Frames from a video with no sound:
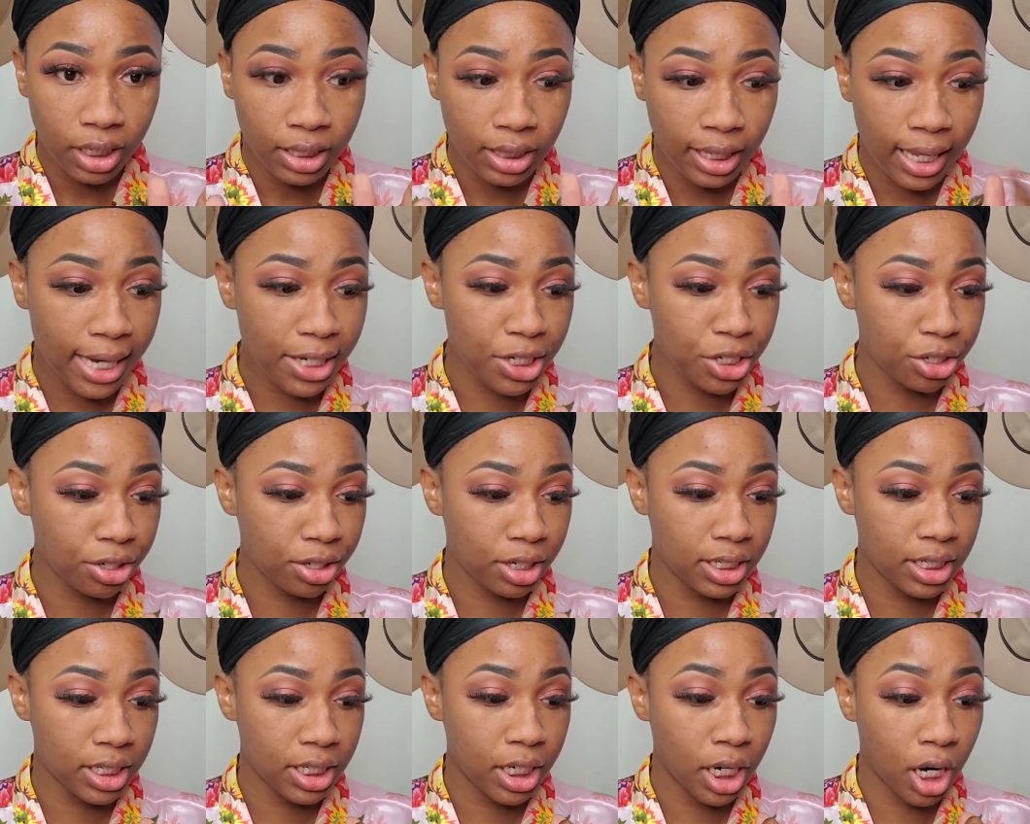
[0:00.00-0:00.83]
Lashes are
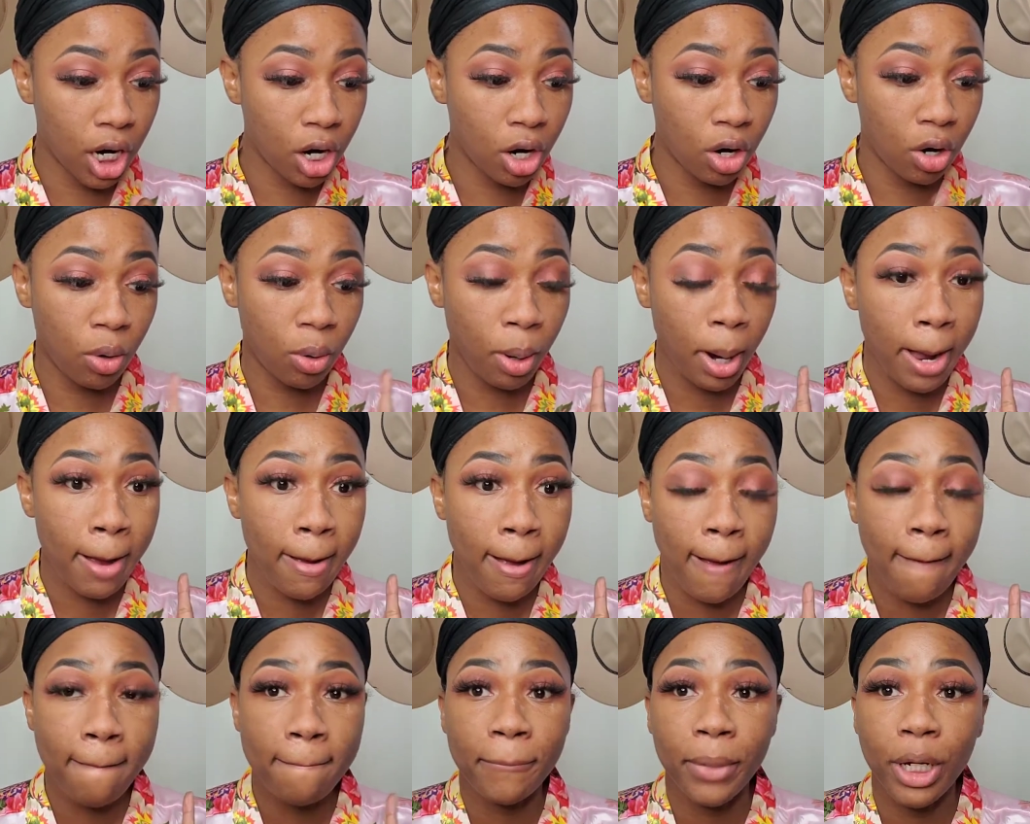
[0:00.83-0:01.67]
good to go.
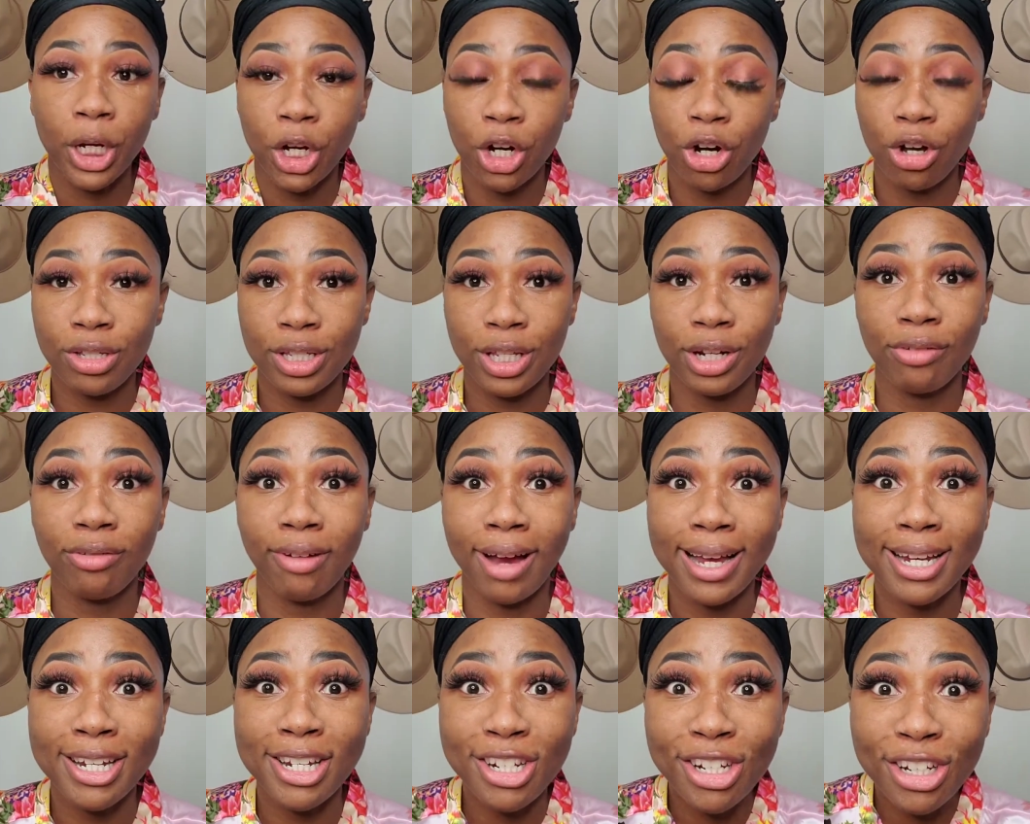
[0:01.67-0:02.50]
Your girl's in a
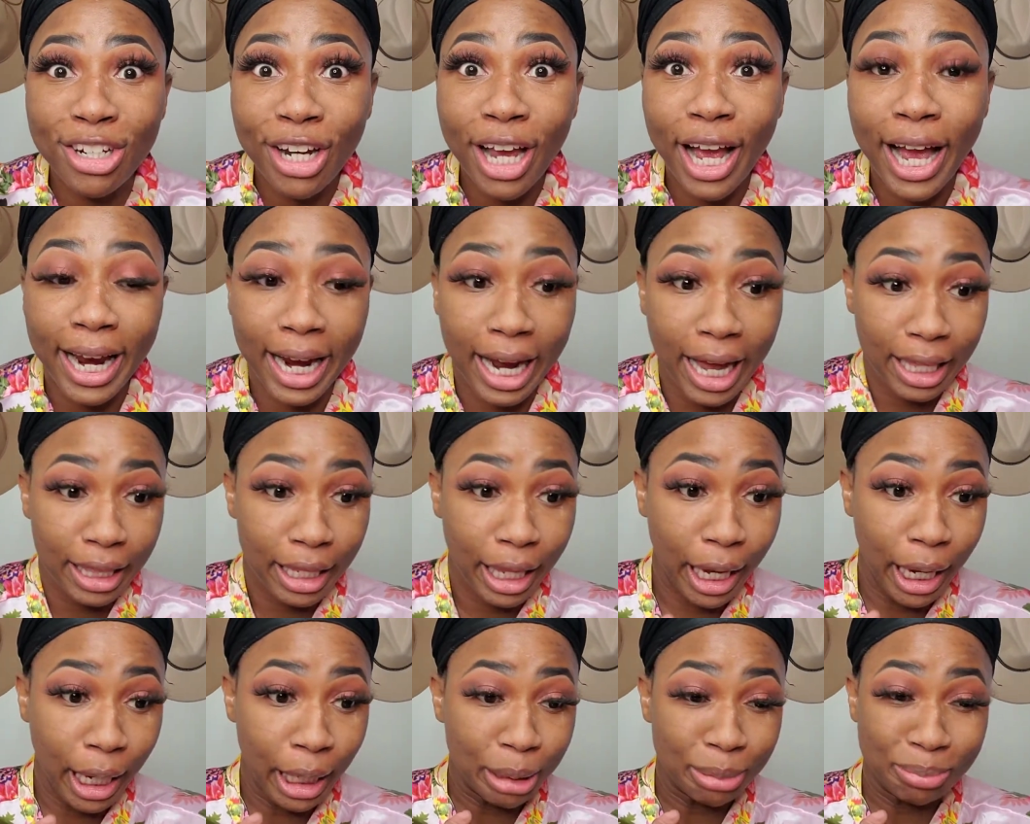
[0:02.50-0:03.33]
rush. I got
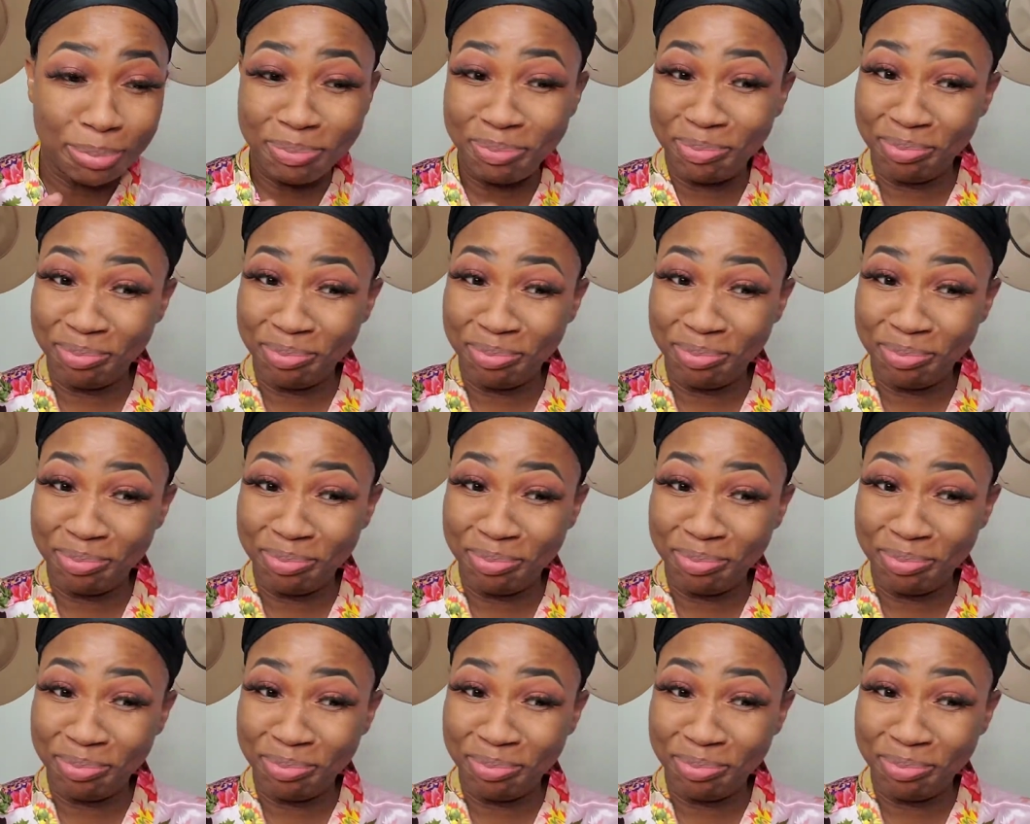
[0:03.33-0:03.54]
like